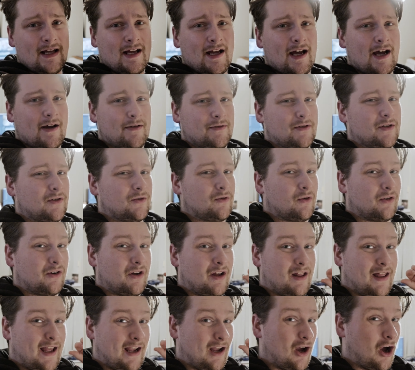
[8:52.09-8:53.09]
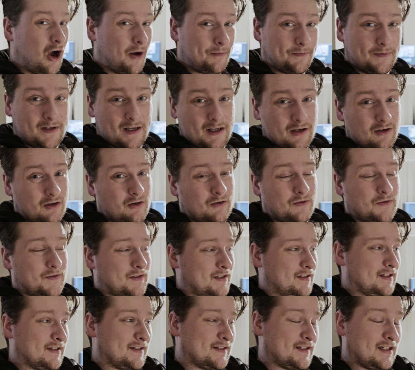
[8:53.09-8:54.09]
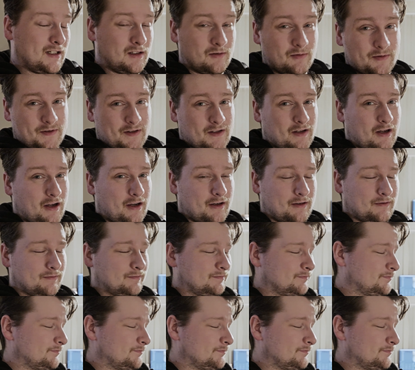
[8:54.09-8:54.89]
I was just gonna like update you that the sill was done.